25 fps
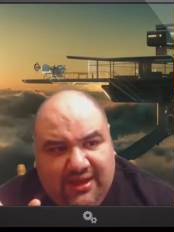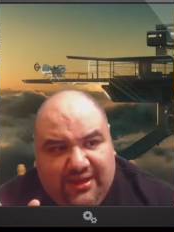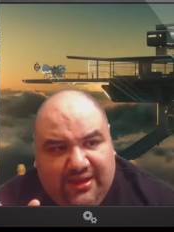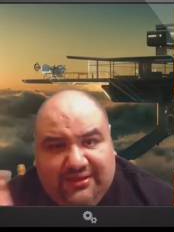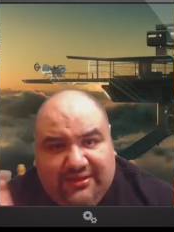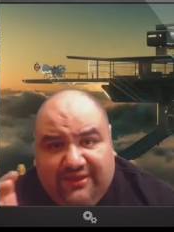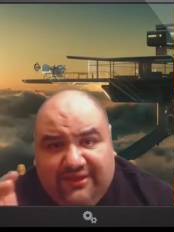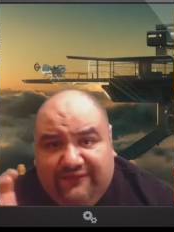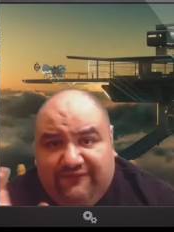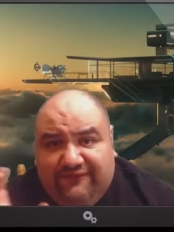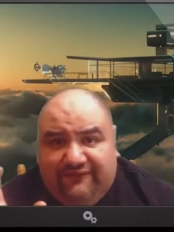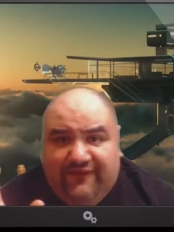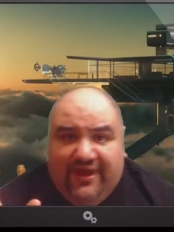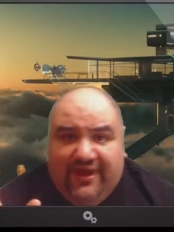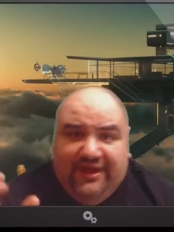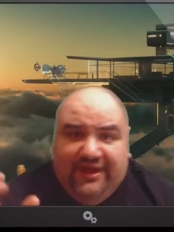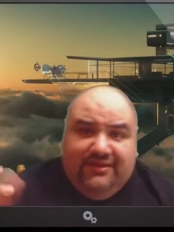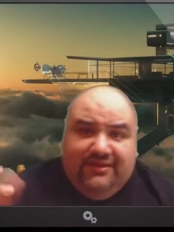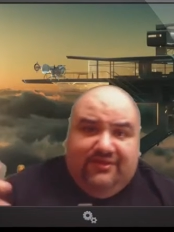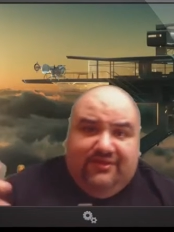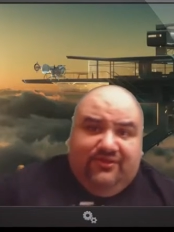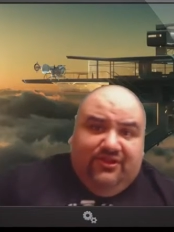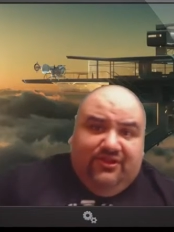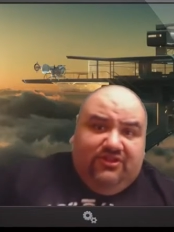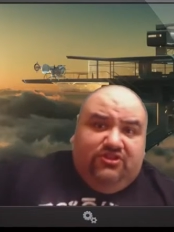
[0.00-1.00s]

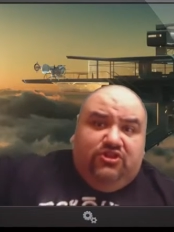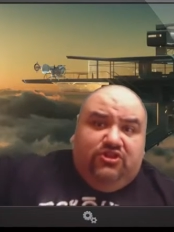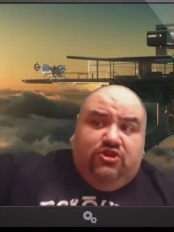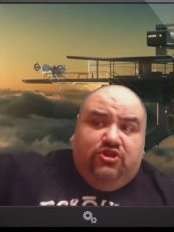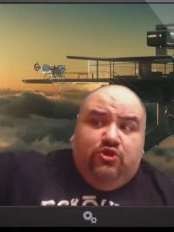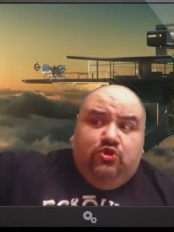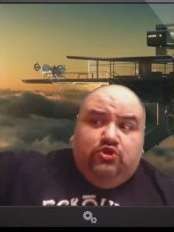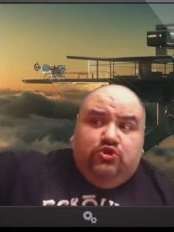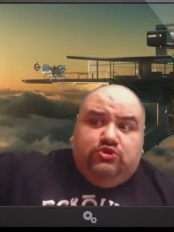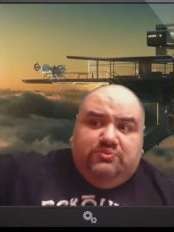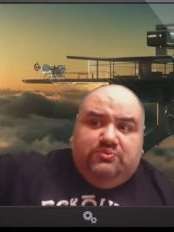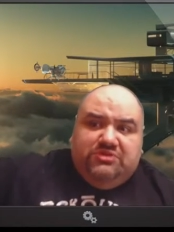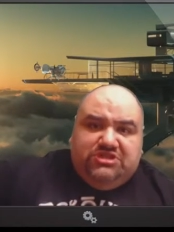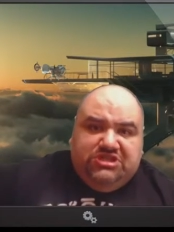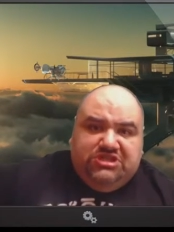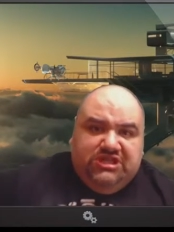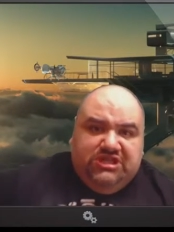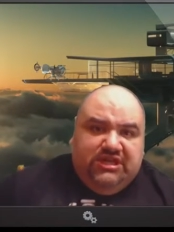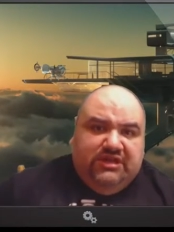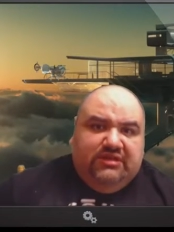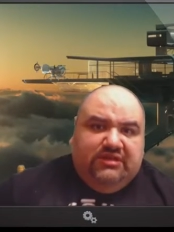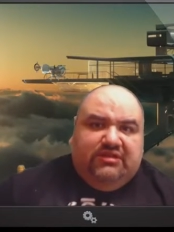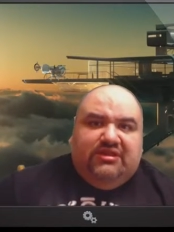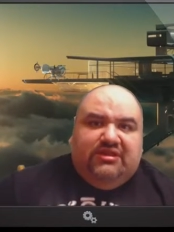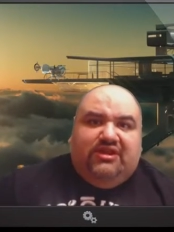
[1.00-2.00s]
defend these huge
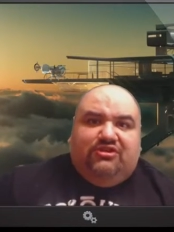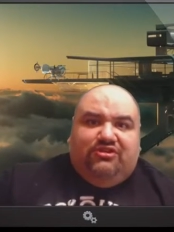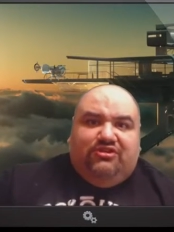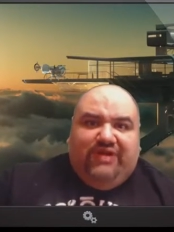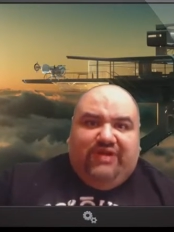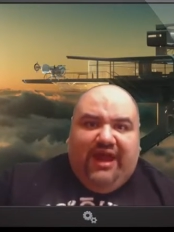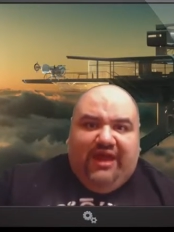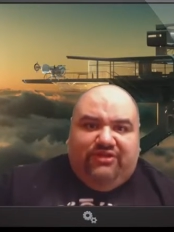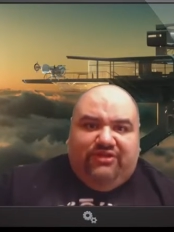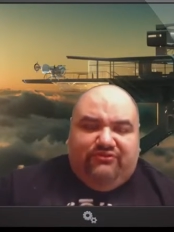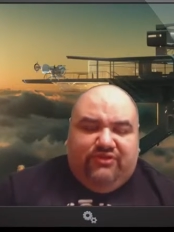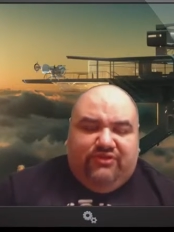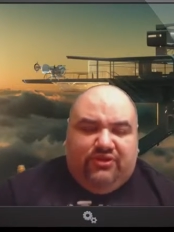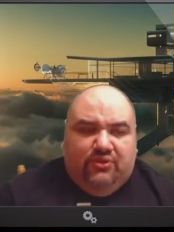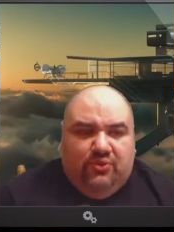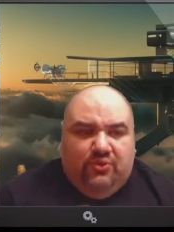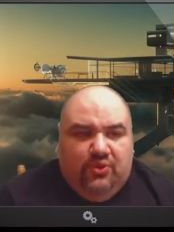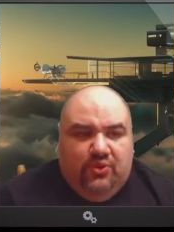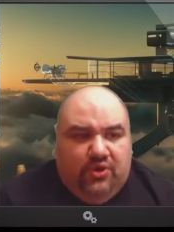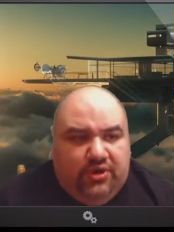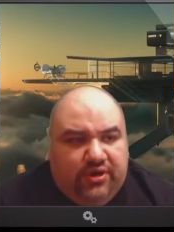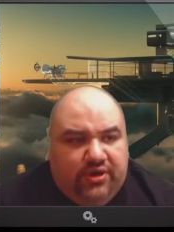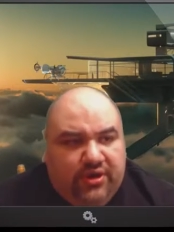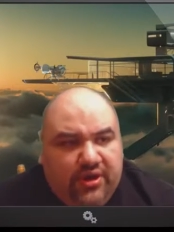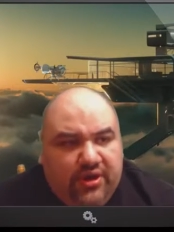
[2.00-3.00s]
machines that are gathering the
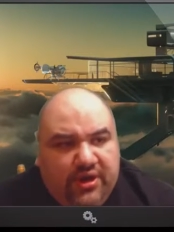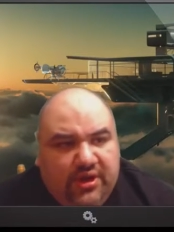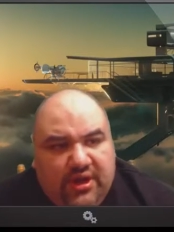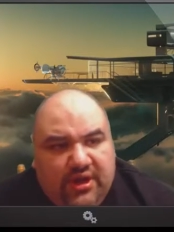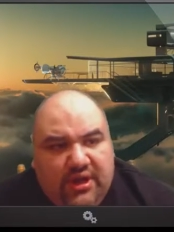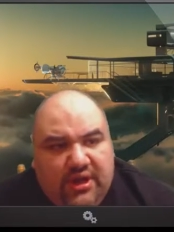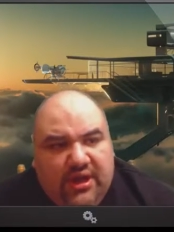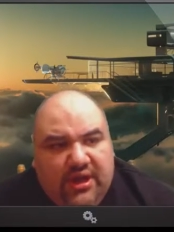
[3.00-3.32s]
water,